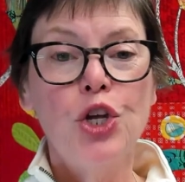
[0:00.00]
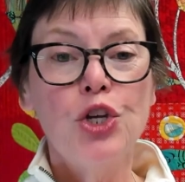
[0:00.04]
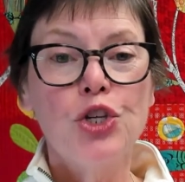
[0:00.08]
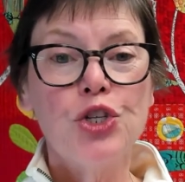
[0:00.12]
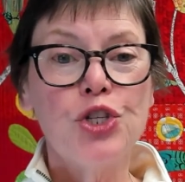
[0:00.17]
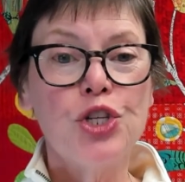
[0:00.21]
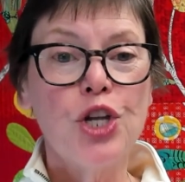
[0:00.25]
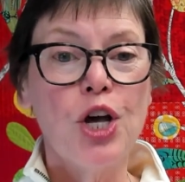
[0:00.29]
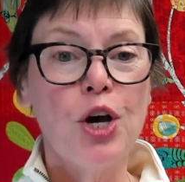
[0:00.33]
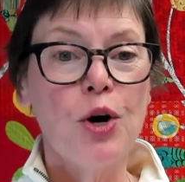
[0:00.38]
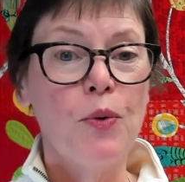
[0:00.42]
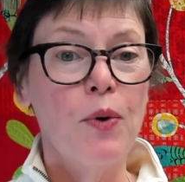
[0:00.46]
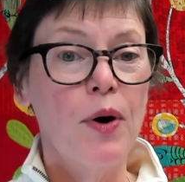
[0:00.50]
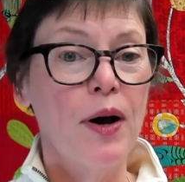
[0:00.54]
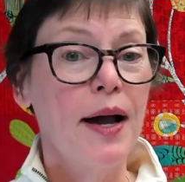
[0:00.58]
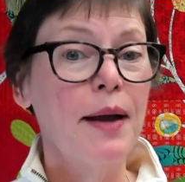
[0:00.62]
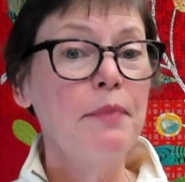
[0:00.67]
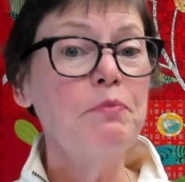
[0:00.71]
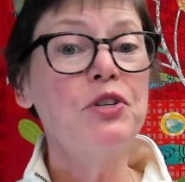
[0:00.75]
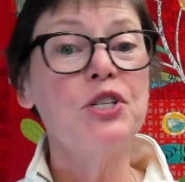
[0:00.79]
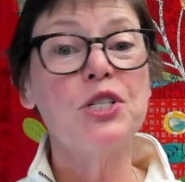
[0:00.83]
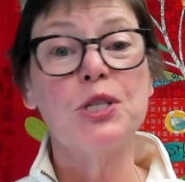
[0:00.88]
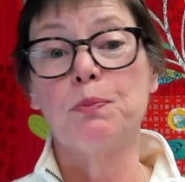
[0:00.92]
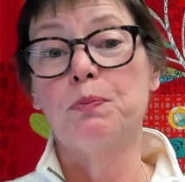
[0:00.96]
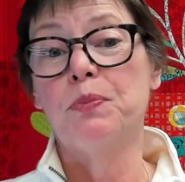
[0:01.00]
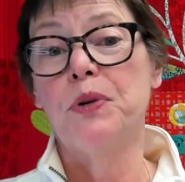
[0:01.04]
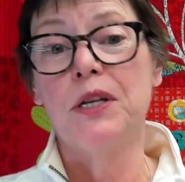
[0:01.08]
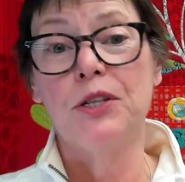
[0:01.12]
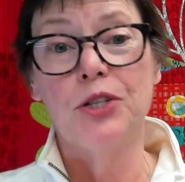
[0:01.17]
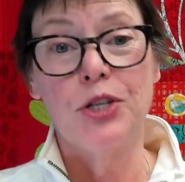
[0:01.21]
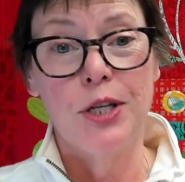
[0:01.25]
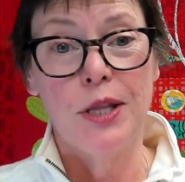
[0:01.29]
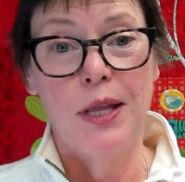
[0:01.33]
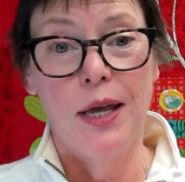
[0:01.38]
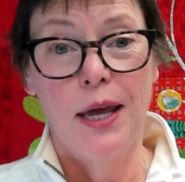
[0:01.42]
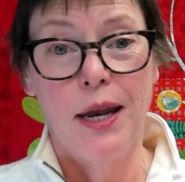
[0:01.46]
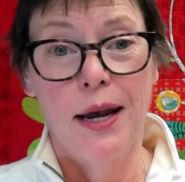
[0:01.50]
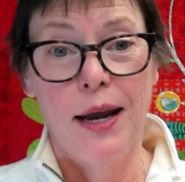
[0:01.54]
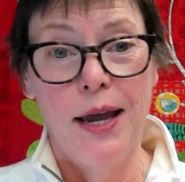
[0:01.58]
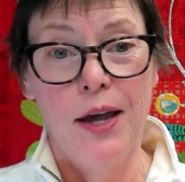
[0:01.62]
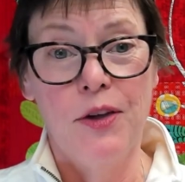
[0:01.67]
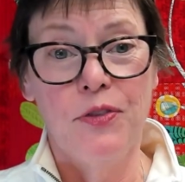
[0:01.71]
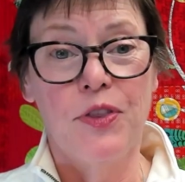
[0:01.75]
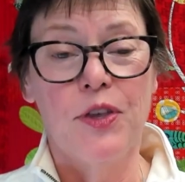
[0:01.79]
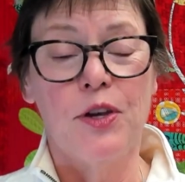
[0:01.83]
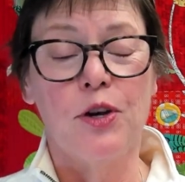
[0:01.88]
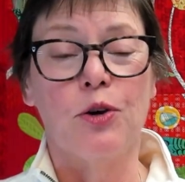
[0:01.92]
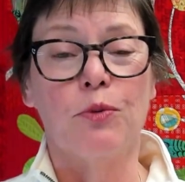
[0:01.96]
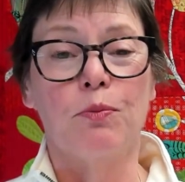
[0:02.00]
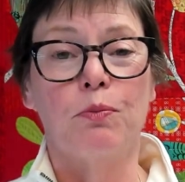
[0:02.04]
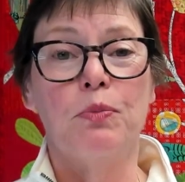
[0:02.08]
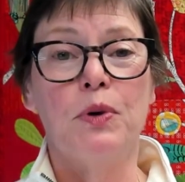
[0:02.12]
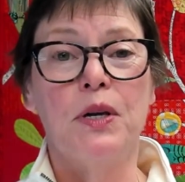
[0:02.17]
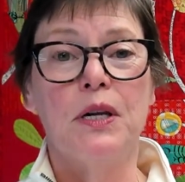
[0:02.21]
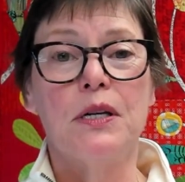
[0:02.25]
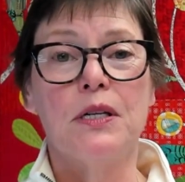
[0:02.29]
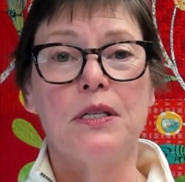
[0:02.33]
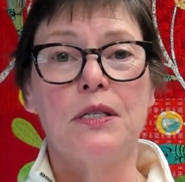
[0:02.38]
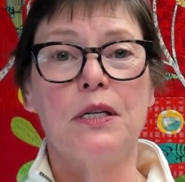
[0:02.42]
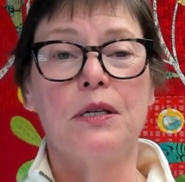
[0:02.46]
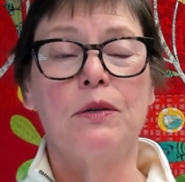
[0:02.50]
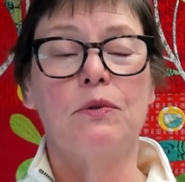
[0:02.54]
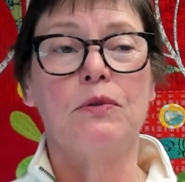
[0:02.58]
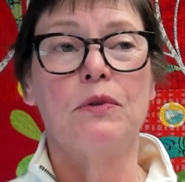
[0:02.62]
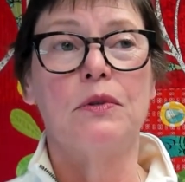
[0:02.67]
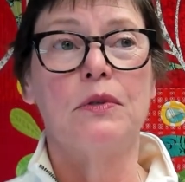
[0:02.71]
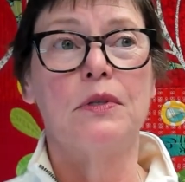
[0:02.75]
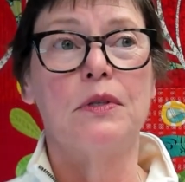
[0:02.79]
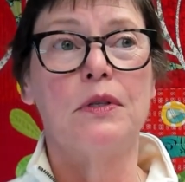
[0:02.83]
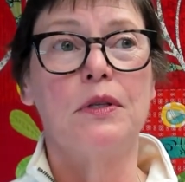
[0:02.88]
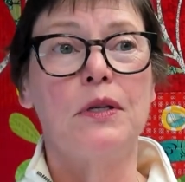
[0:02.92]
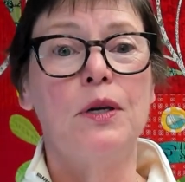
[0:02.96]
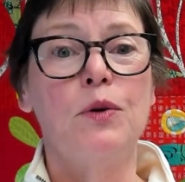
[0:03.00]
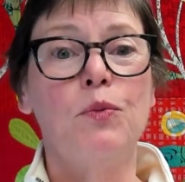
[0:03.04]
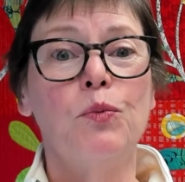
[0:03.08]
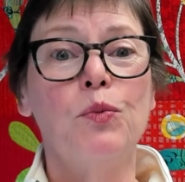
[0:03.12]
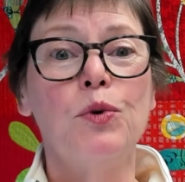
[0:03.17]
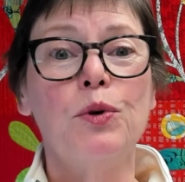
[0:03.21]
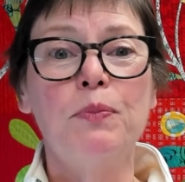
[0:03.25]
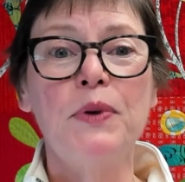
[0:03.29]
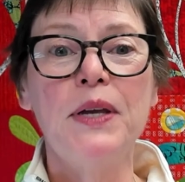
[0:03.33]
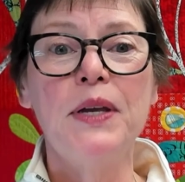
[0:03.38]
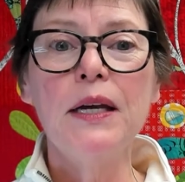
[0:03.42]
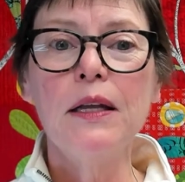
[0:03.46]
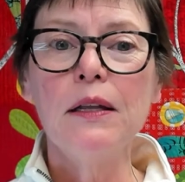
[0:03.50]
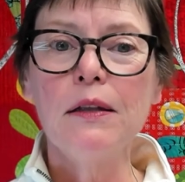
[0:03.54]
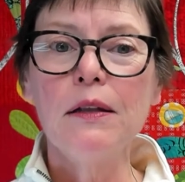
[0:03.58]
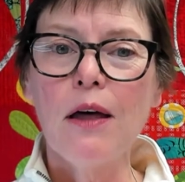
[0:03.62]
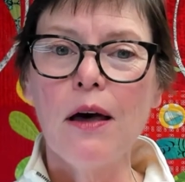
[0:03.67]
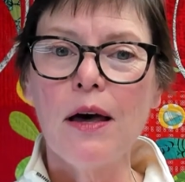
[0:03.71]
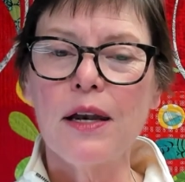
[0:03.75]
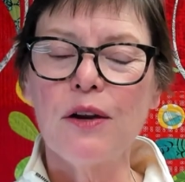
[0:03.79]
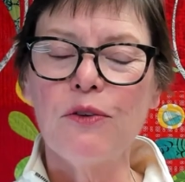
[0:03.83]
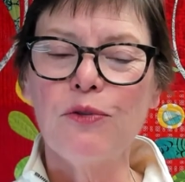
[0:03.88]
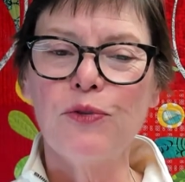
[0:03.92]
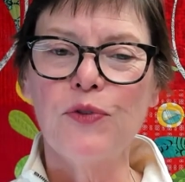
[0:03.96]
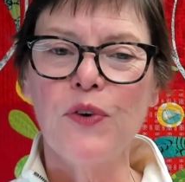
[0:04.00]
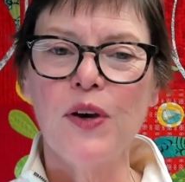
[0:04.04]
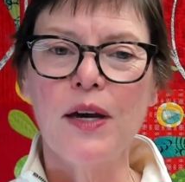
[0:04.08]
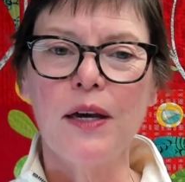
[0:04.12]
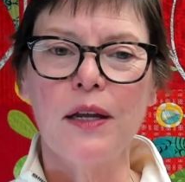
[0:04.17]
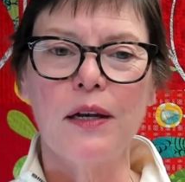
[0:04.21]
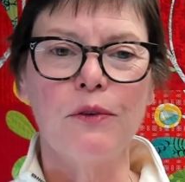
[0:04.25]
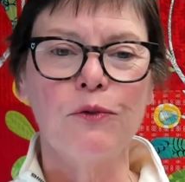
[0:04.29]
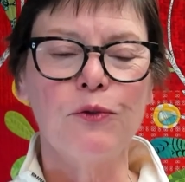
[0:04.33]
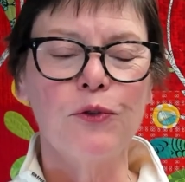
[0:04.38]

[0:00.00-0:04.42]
So I'm just pitching that out there because it it would be a lot of fun.